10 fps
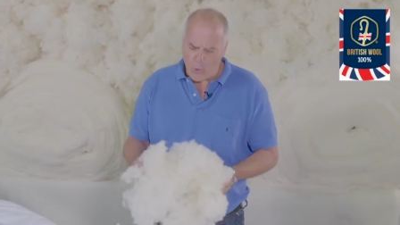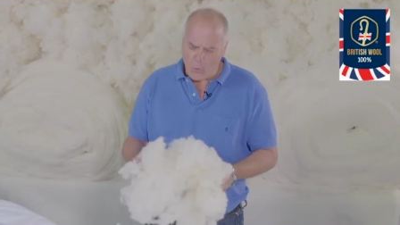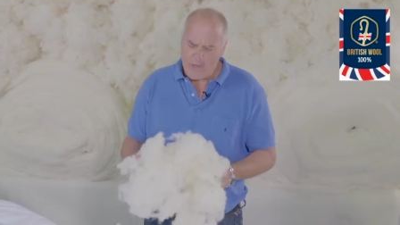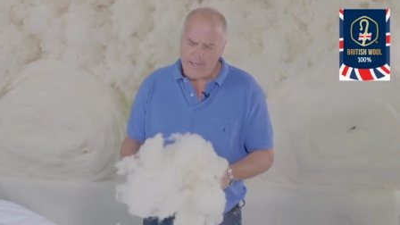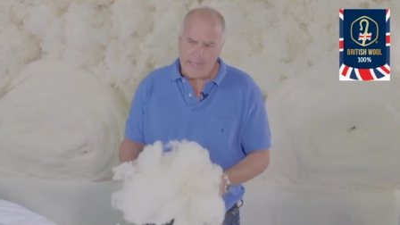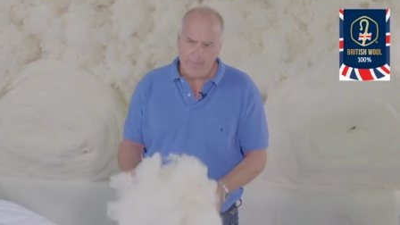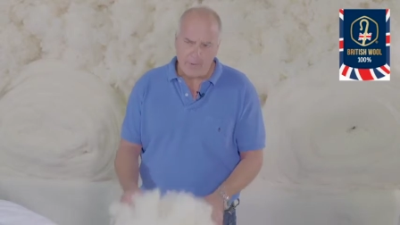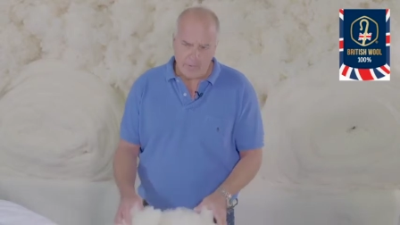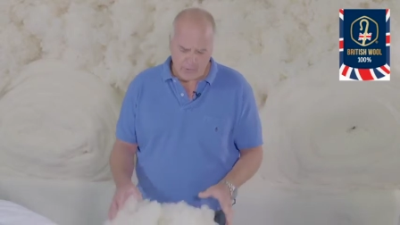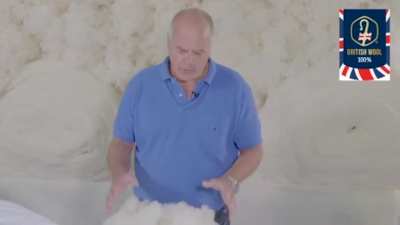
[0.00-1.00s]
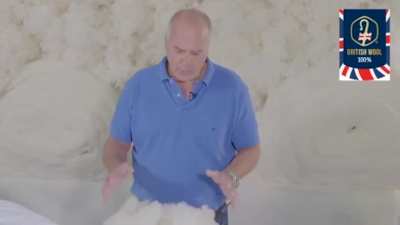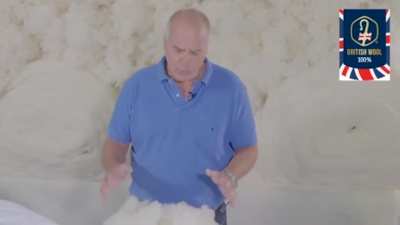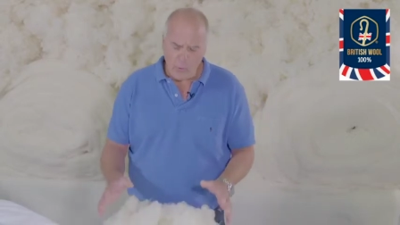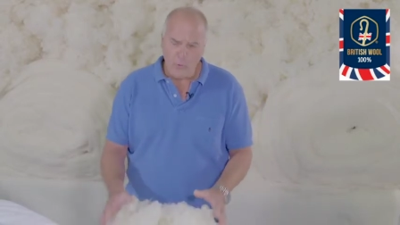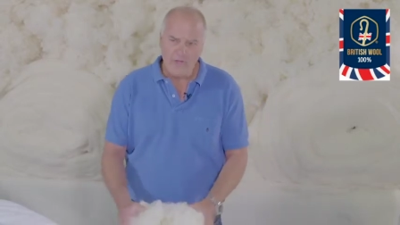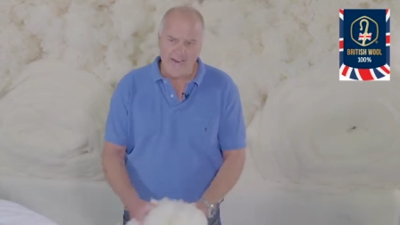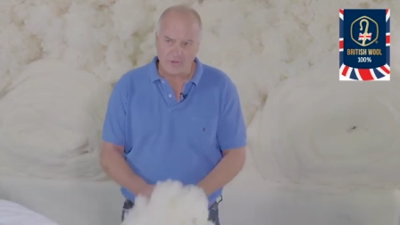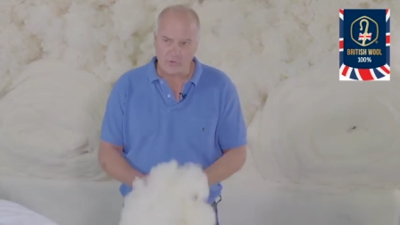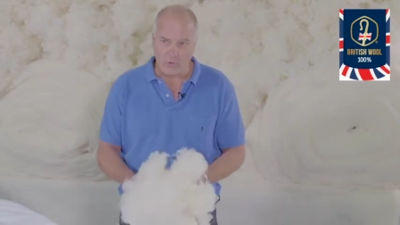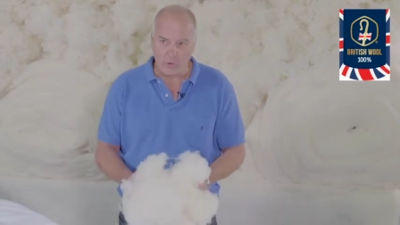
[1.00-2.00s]
We keep the wool
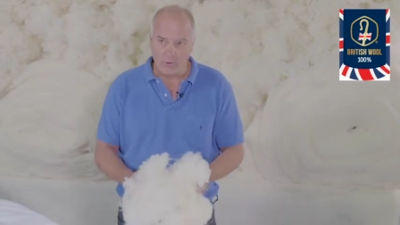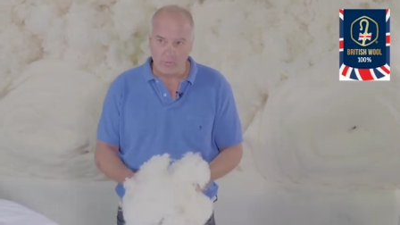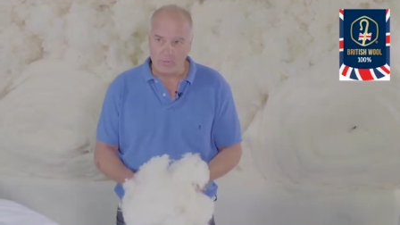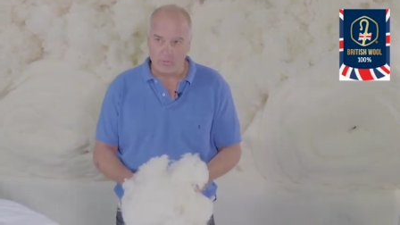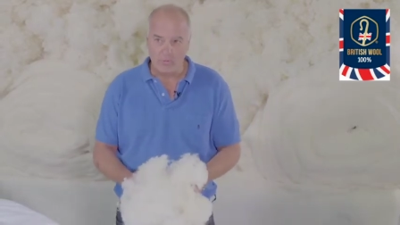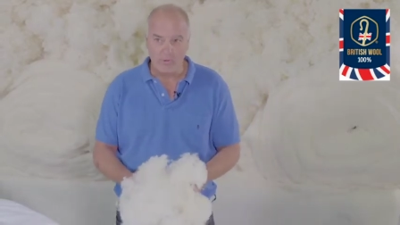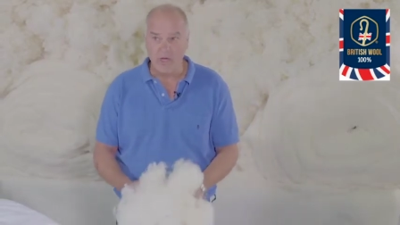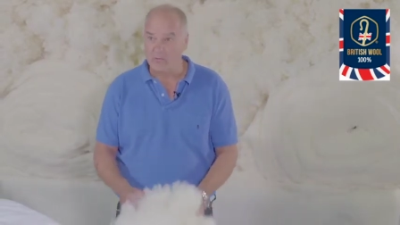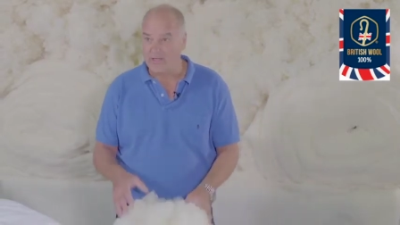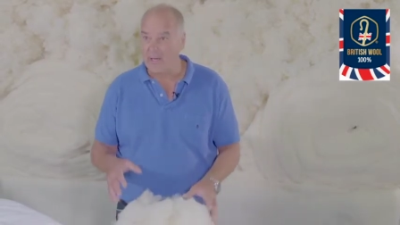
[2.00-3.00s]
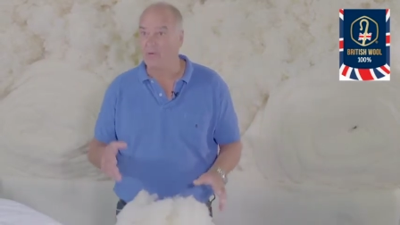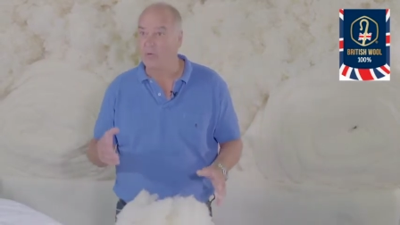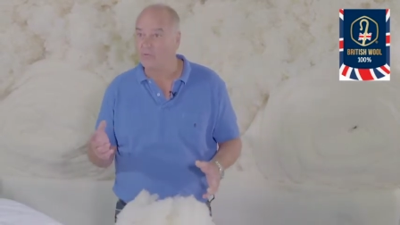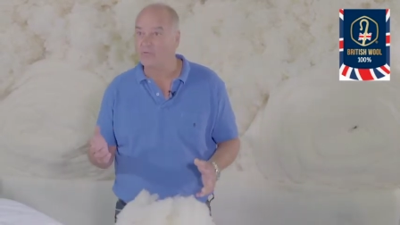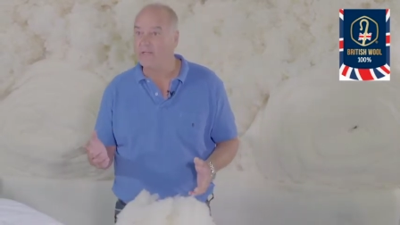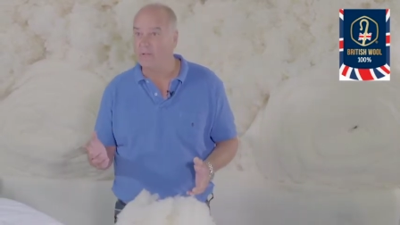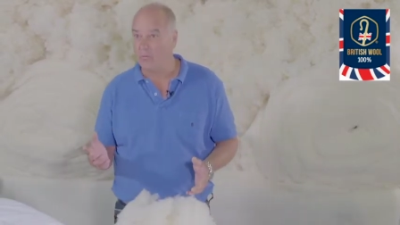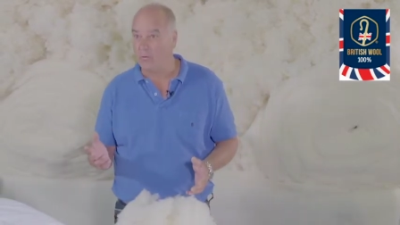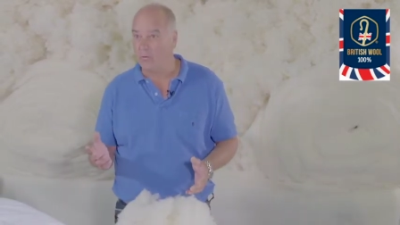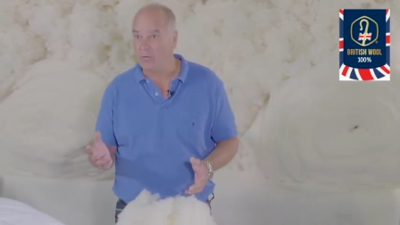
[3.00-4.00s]
natural. We don't chemical treat
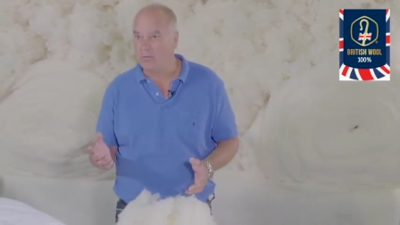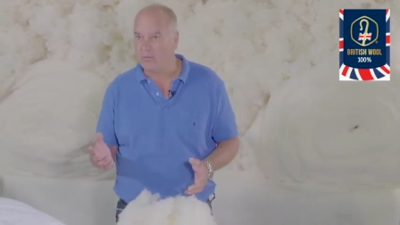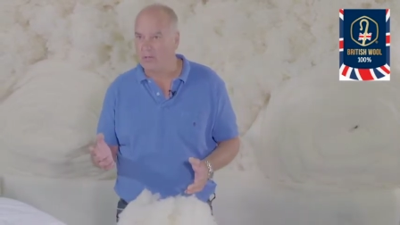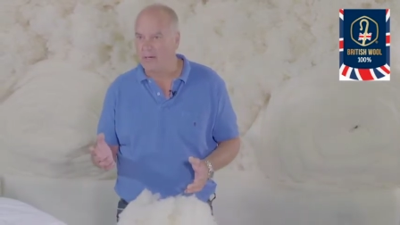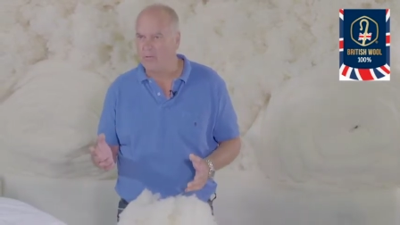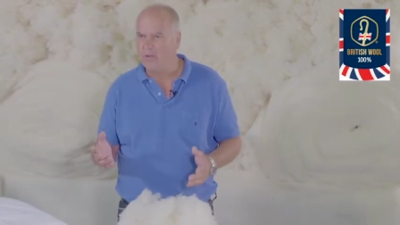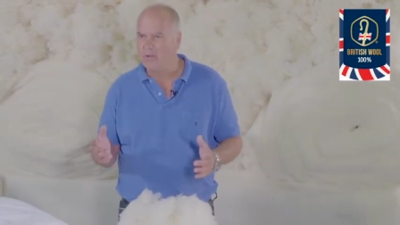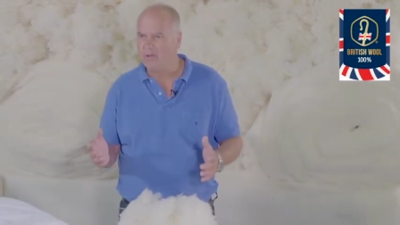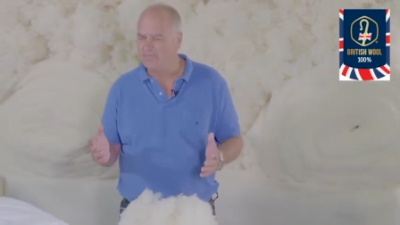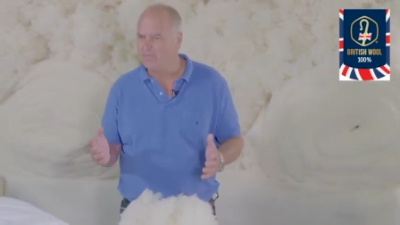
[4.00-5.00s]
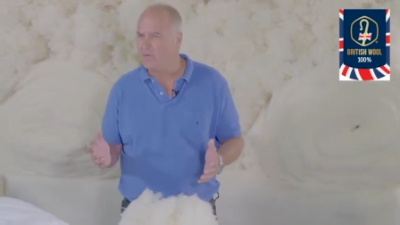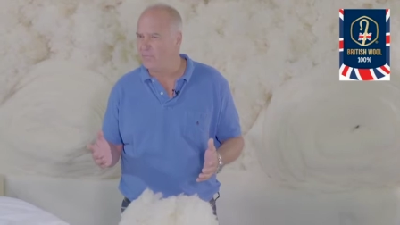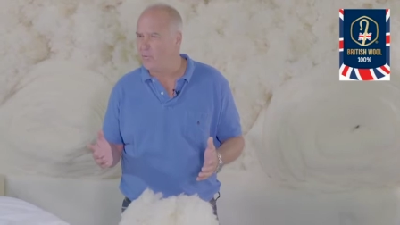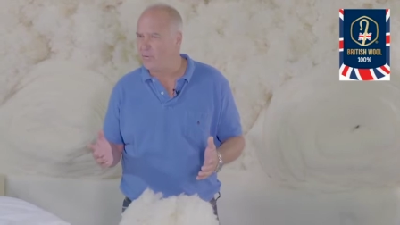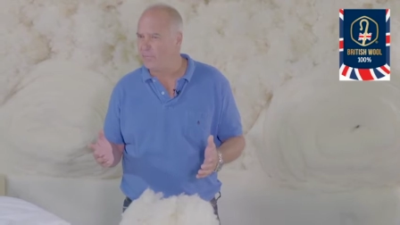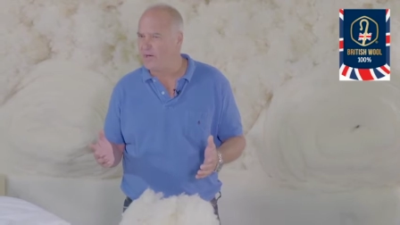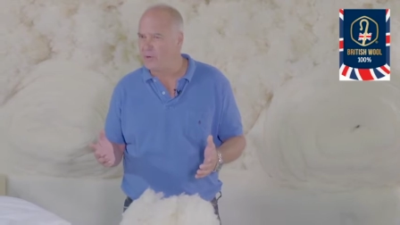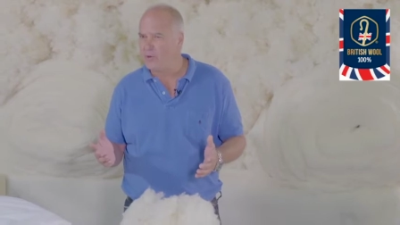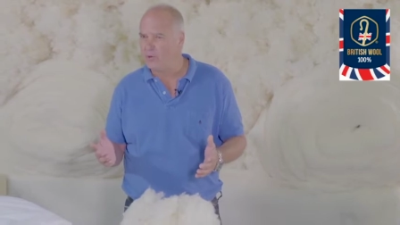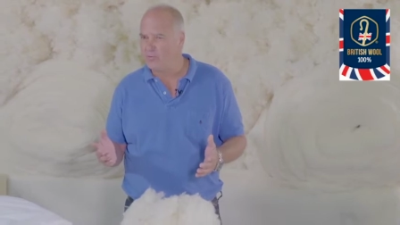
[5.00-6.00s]
wool. And we do that for a
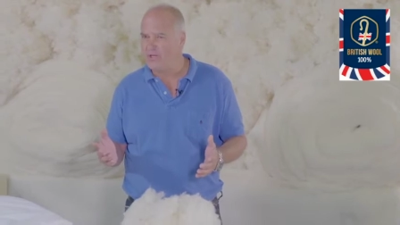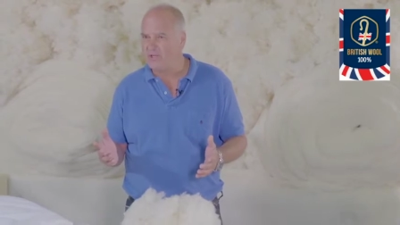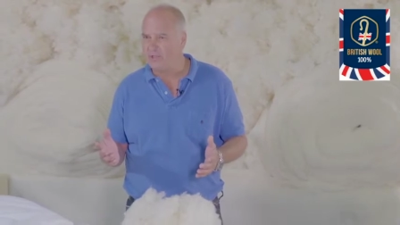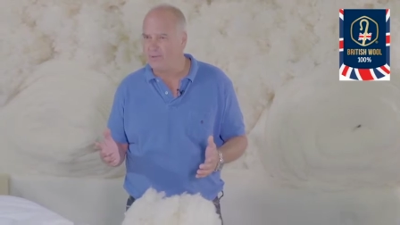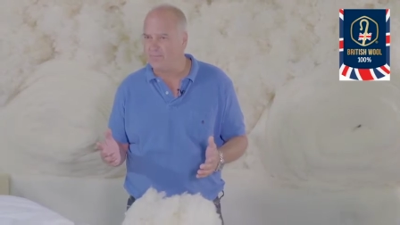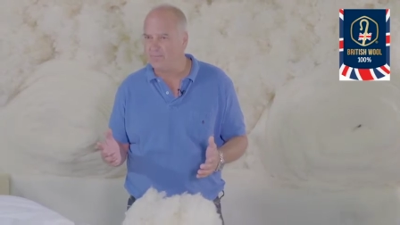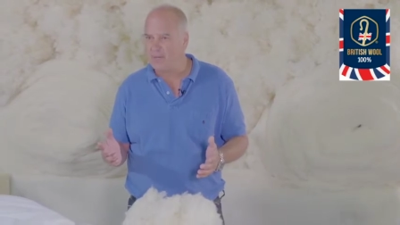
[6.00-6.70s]
very good reason.